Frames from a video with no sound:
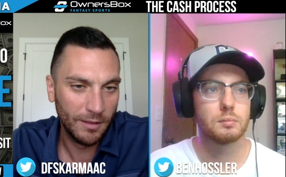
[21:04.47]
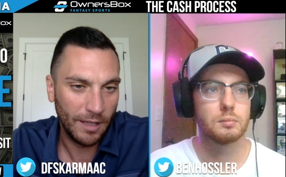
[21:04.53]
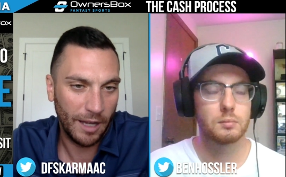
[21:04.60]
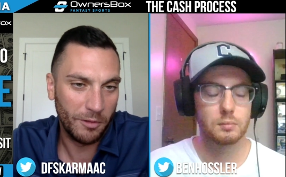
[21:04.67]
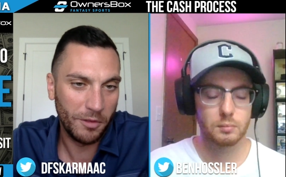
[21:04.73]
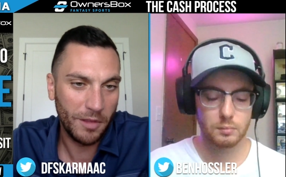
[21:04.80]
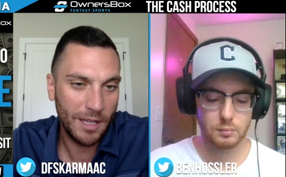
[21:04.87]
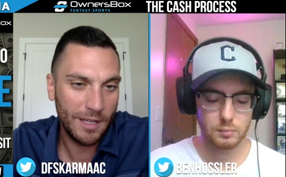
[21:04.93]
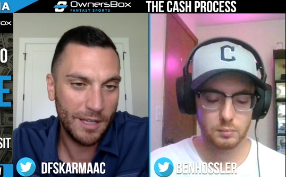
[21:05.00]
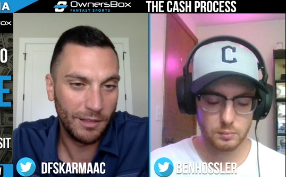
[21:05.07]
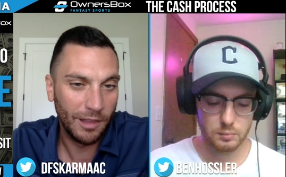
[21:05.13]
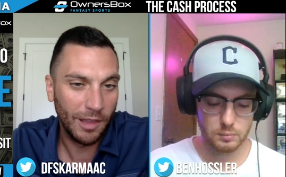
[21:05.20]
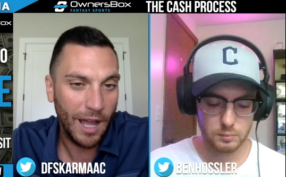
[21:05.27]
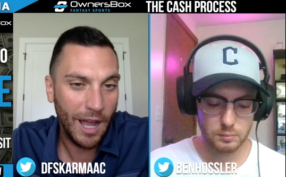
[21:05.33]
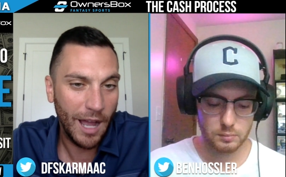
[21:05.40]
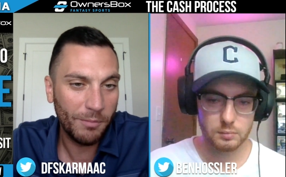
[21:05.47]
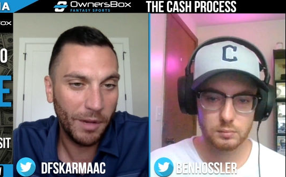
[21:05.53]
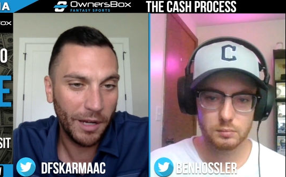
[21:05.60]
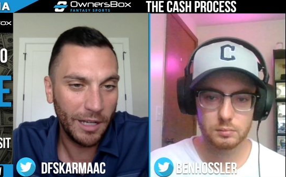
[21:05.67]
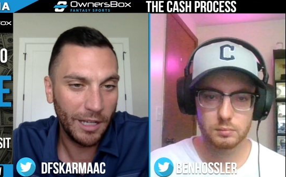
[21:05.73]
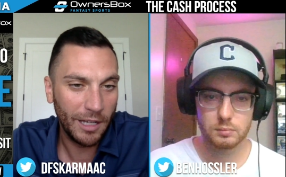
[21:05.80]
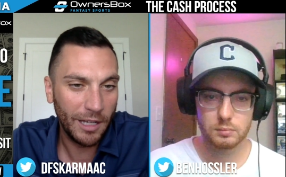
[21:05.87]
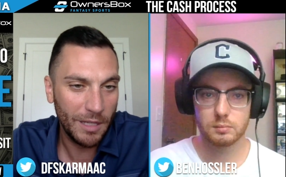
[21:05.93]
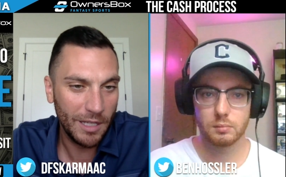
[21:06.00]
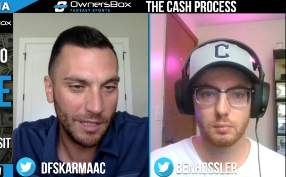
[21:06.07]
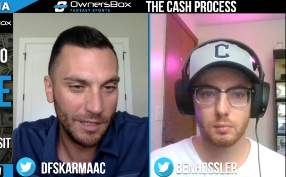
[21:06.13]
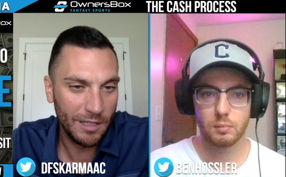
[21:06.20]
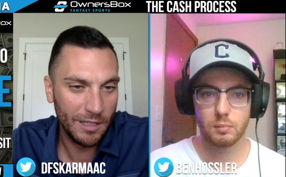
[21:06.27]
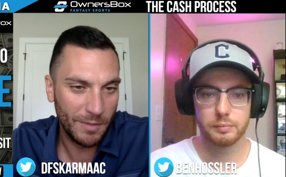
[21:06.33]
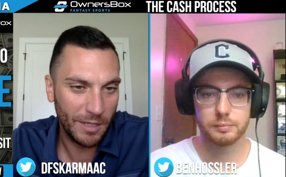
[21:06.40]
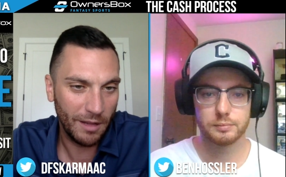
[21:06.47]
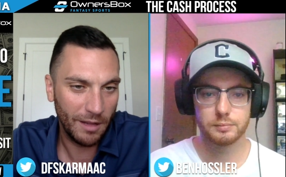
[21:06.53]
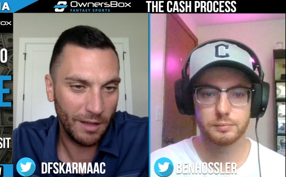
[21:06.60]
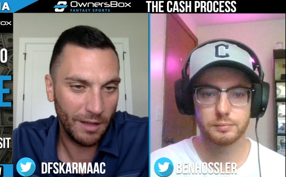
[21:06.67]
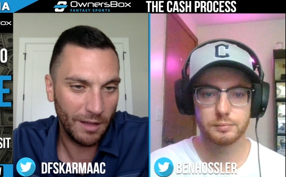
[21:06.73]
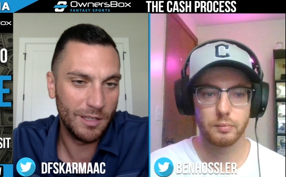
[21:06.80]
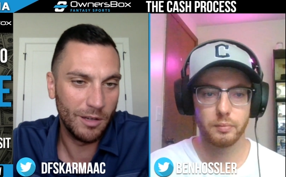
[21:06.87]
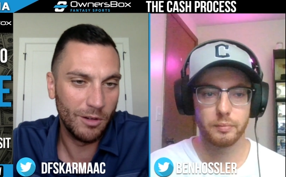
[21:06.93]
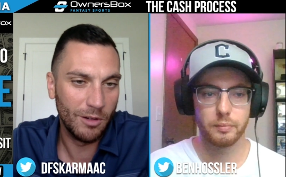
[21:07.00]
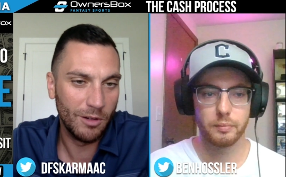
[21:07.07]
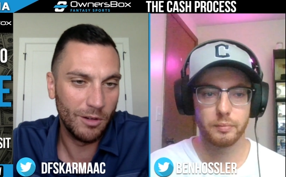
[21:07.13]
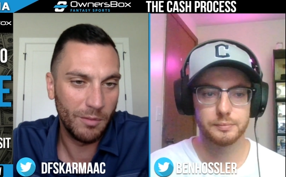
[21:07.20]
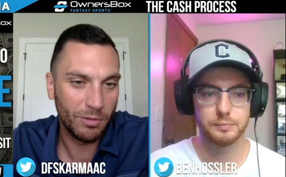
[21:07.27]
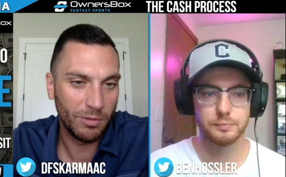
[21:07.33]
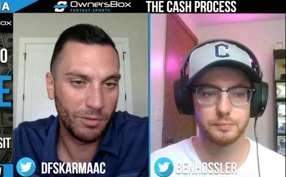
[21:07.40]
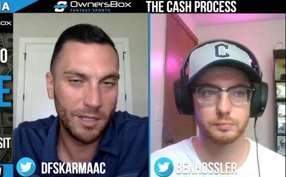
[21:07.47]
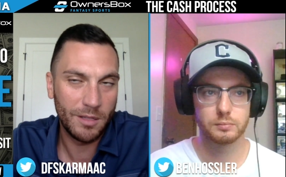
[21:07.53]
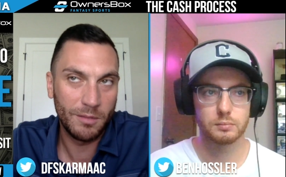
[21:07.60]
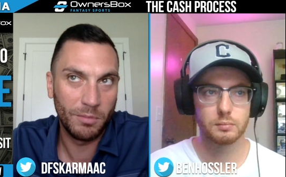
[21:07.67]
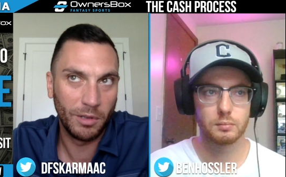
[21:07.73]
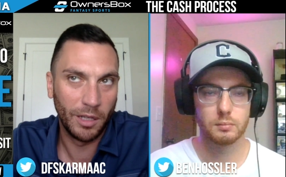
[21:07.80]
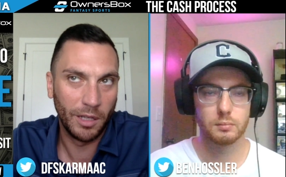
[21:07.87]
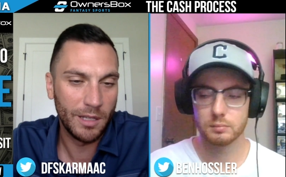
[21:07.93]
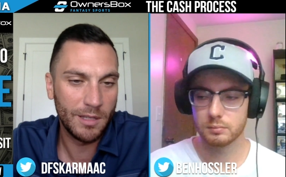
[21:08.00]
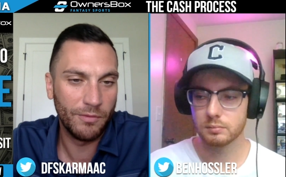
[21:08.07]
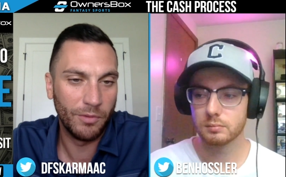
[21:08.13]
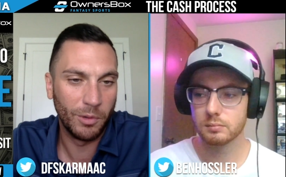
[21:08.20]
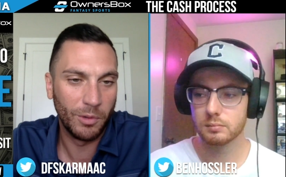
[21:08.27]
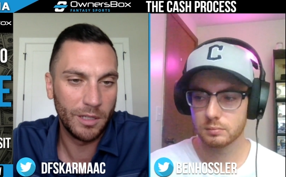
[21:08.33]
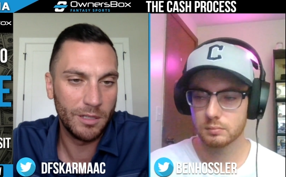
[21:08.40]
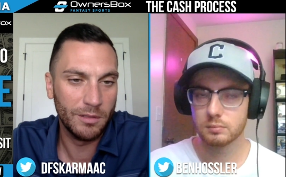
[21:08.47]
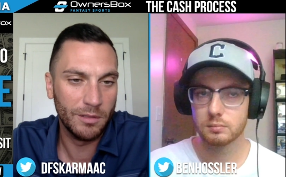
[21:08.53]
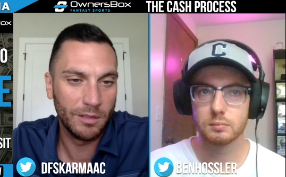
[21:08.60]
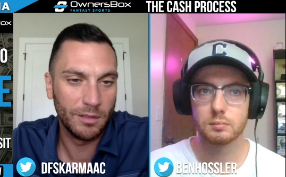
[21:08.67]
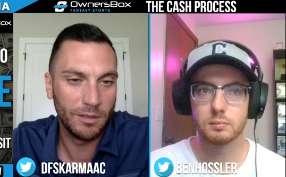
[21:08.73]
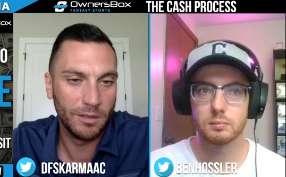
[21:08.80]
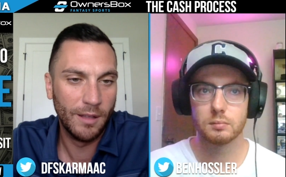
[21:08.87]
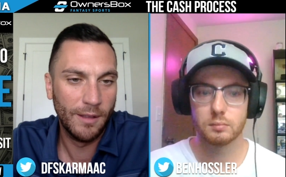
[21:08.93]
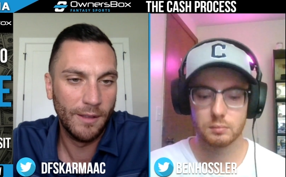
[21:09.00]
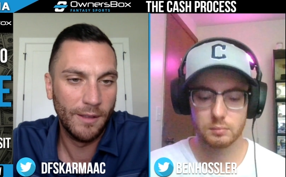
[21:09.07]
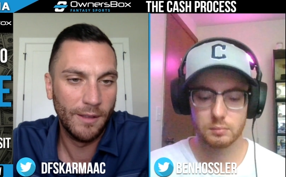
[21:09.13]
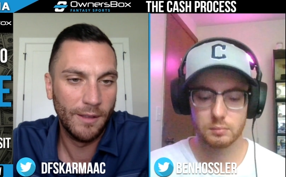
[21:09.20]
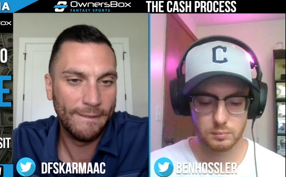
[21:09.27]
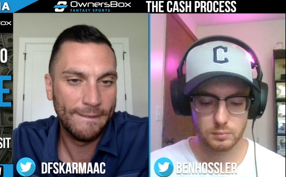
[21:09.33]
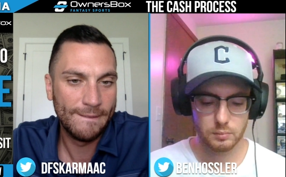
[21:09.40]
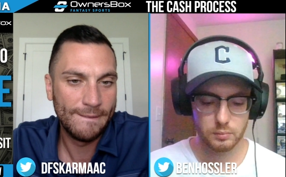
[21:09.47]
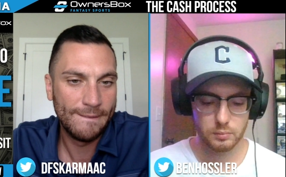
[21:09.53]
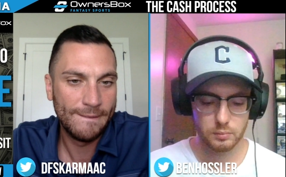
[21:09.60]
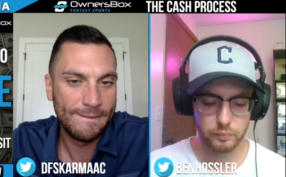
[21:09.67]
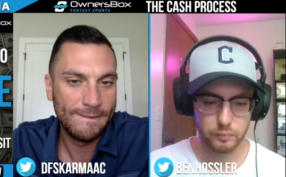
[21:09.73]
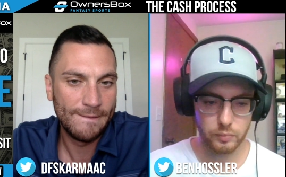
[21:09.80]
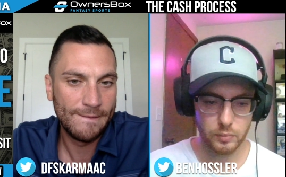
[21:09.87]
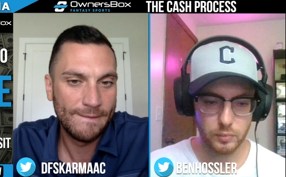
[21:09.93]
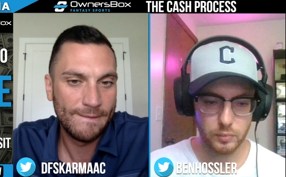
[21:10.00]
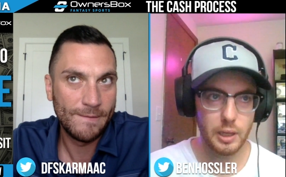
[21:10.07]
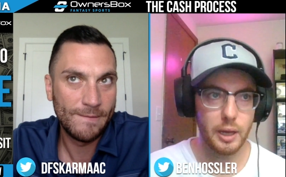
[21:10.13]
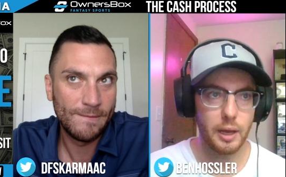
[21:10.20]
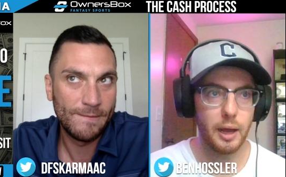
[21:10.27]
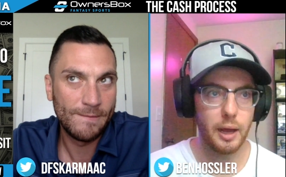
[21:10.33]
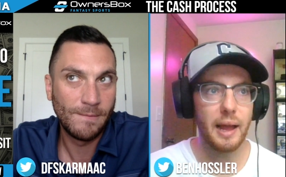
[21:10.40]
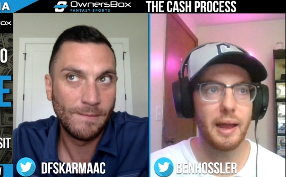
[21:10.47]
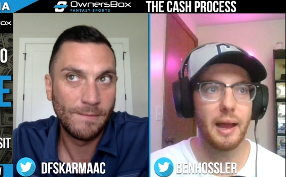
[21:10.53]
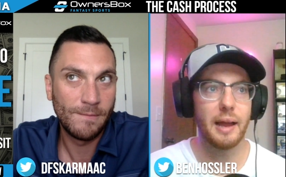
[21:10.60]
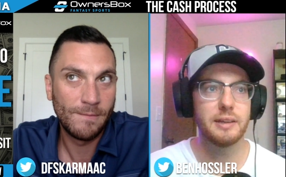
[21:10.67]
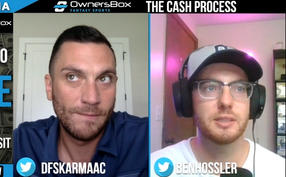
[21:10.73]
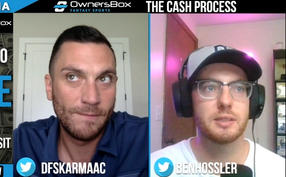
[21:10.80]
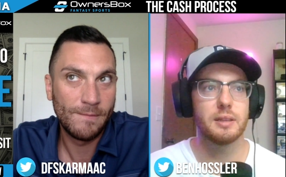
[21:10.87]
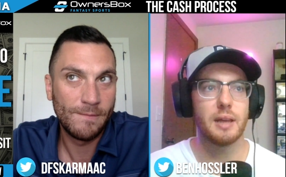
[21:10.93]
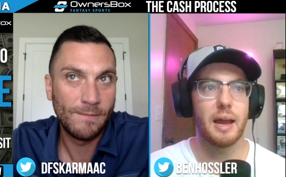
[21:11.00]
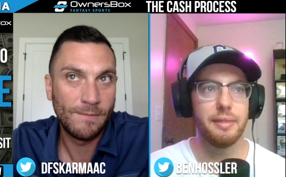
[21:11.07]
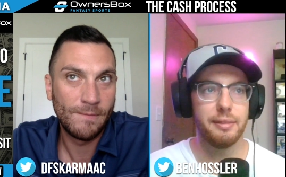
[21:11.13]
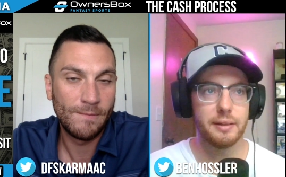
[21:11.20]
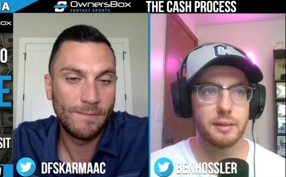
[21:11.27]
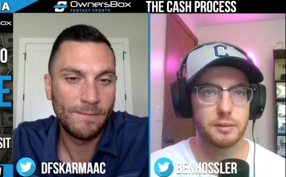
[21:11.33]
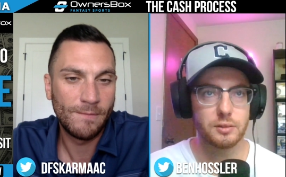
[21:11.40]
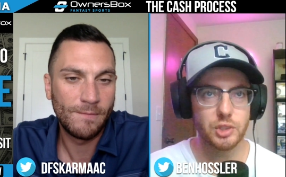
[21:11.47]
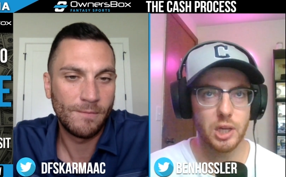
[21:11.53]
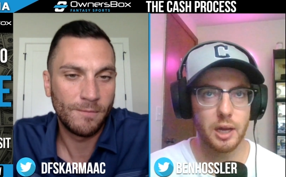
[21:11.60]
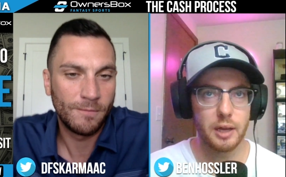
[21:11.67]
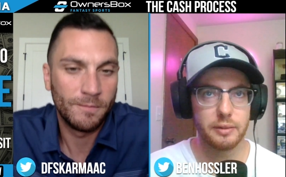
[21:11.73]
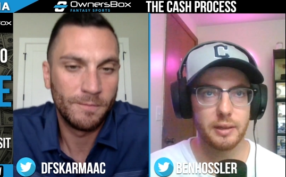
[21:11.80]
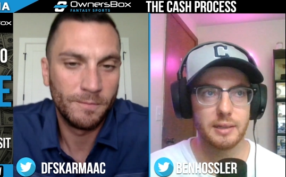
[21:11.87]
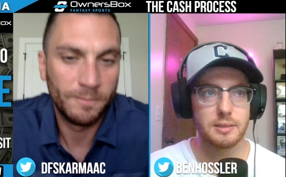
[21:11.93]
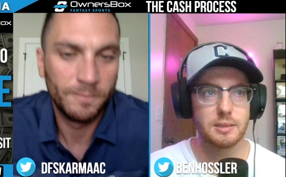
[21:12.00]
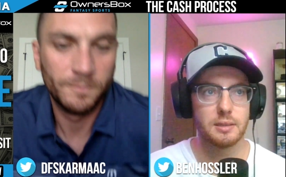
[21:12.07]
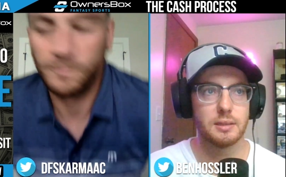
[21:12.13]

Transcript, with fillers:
Speaker 1: I don't think he's a lock by any means. I mean, I think he's an okay price play. It's 4,200.
Speaker 2: Yeah, I, I just I think Jahan Dotson